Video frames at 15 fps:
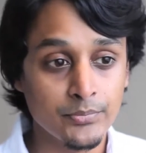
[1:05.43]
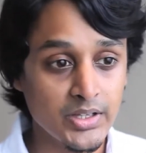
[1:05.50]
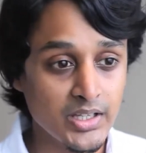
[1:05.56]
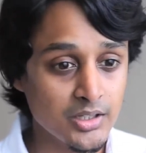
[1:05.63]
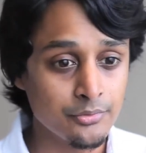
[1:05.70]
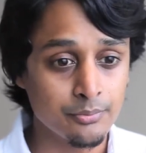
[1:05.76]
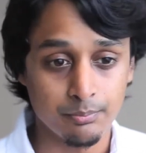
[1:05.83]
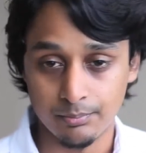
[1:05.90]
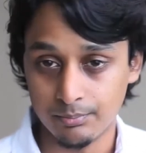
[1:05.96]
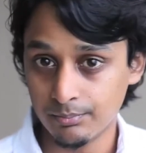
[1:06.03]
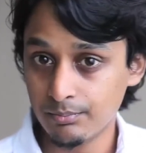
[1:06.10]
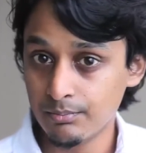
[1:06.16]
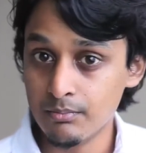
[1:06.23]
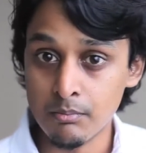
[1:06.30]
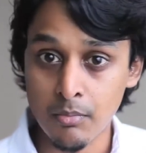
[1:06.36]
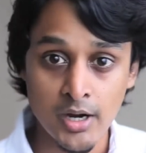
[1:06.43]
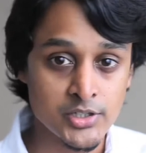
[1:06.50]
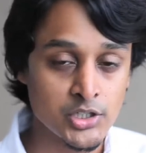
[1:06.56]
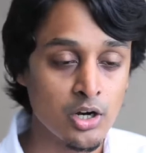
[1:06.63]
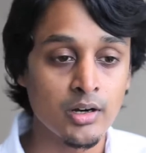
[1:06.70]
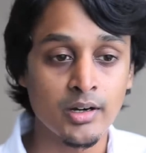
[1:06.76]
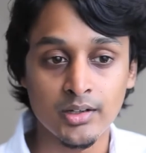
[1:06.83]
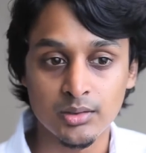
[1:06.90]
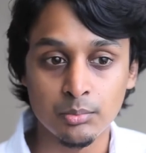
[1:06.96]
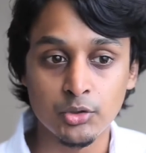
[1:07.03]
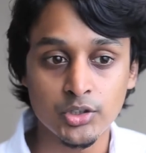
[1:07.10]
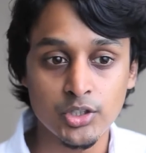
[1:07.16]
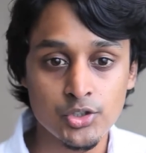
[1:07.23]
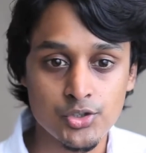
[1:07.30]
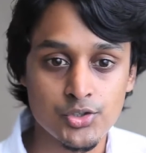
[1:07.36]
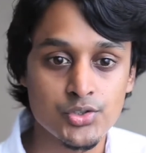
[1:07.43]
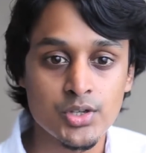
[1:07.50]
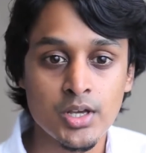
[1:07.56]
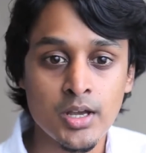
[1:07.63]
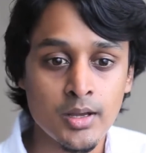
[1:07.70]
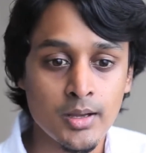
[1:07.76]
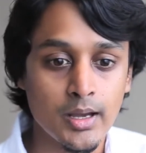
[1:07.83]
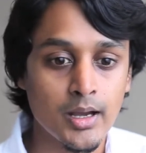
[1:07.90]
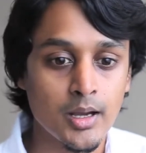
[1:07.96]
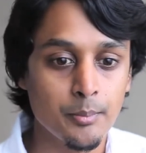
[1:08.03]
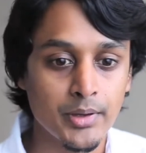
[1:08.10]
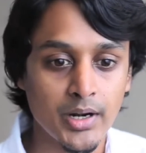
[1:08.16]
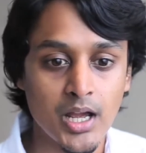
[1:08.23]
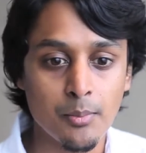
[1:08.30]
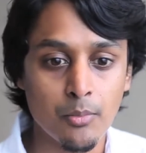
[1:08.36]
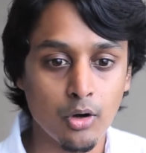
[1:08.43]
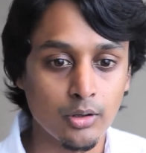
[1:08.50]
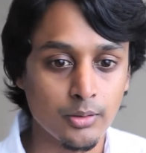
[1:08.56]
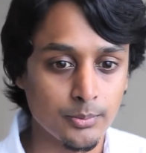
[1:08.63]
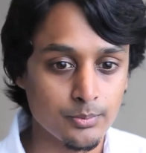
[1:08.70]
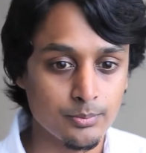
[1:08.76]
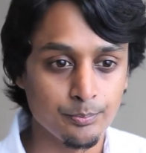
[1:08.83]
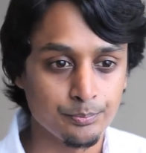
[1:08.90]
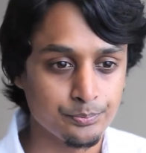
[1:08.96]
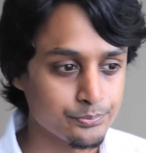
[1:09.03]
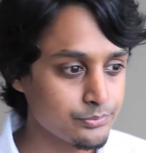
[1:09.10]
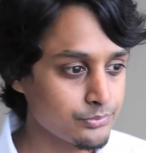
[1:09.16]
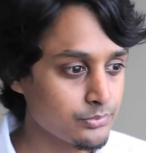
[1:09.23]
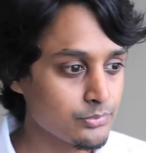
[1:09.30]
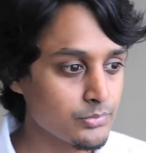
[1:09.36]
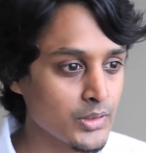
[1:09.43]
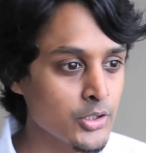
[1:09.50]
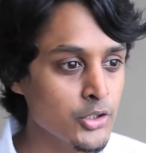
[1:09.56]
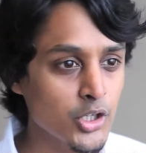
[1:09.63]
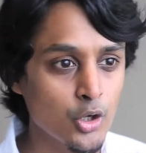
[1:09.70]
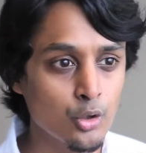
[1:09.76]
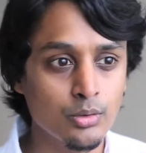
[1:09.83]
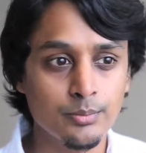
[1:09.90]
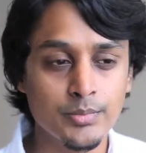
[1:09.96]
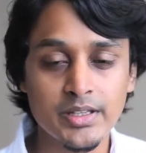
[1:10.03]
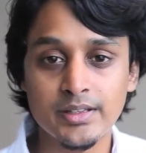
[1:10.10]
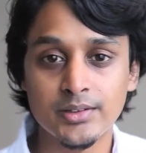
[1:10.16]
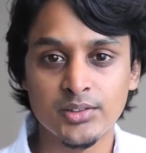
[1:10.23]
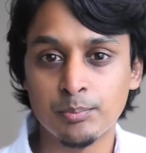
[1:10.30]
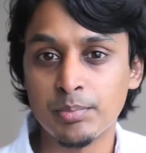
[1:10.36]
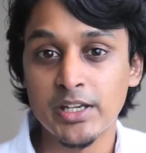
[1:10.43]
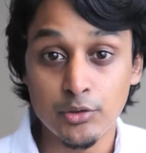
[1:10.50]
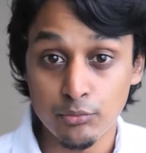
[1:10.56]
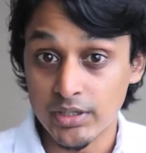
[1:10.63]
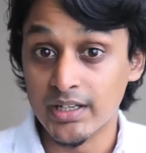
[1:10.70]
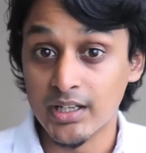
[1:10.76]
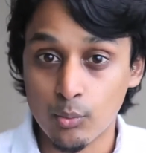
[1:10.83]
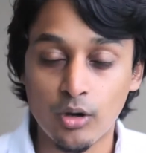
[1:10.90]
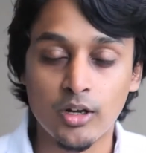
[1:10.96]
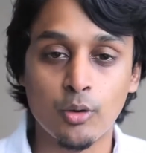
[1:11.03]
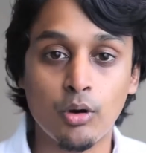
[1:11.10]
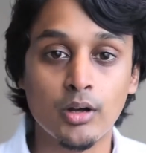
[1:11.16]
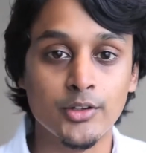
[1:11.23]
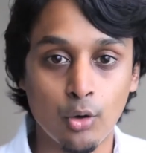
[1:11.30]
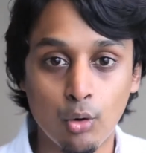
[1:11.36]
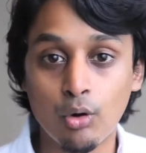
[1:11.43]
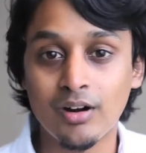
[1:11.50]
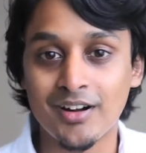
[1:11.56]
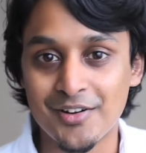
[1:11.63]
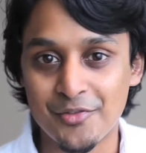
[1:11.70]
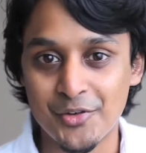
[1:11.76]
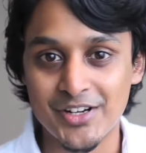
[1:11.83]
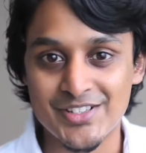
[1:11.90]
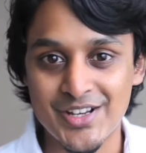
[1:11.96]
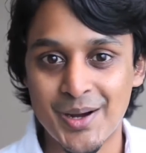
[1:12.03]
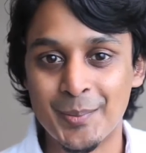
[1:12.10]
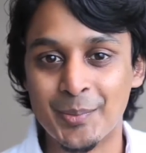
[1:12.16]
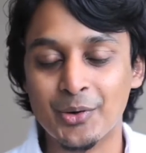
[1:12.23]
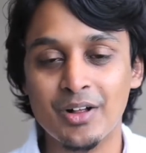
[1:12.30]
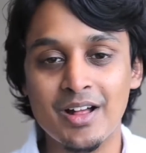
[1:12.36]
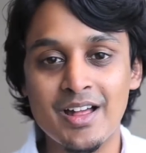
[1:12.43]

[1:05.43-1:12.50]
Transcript: If my target is musicians, but I'm on, speedreading101.org, for example,